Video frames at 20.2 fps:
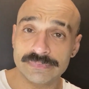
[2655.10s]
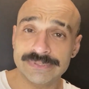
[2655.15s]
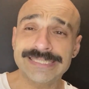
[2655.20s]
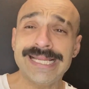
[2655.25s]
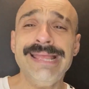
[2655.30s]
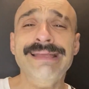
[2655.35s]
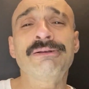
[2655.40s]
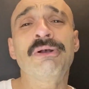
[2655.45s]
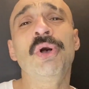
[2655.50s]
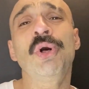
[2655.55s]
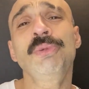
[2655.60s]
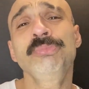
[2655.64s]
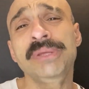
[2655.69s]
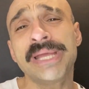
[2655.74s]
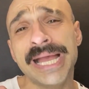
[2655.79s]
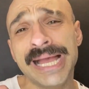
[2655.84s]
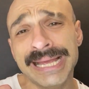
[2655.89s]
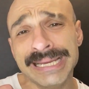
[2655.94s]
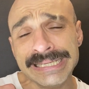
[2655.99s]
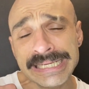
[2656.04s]
Yeah, call me
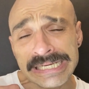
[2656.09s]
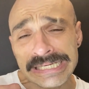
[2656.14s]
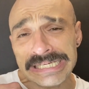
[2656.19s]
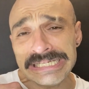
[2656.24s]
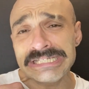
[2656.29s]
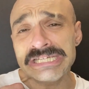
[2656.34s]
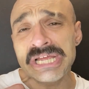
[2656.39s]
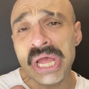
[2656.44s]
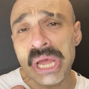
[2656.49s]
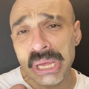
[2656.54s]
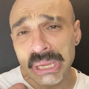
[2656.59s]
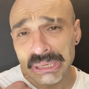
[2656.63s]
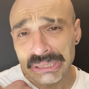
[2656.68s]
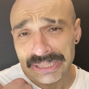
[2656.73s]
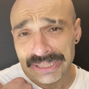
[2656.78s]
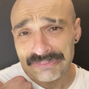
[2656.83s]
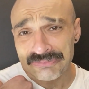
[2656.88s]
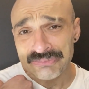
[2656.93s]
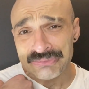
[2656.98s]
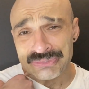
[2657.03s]
honey
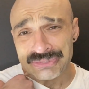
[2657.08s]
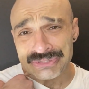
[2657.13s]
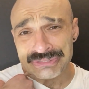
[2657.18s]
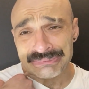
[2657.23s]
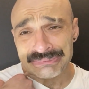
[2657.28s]
anytime.